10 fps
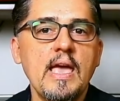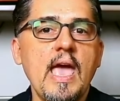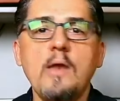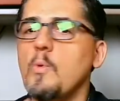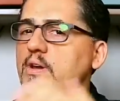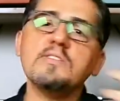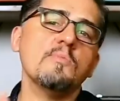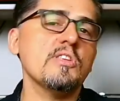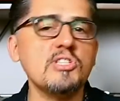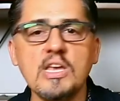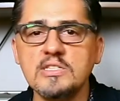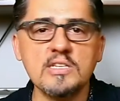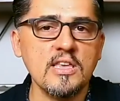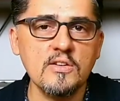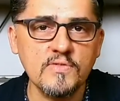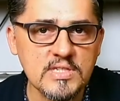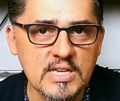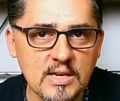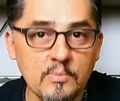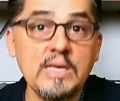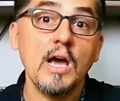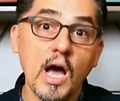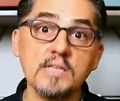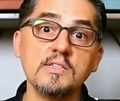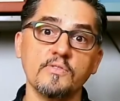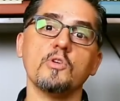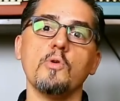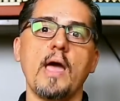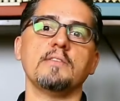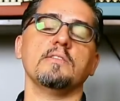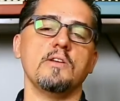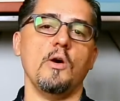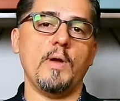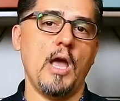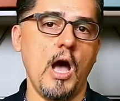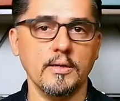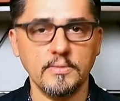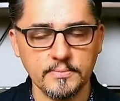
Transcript: And what are some of the changes that you've seen because of the crisis going on?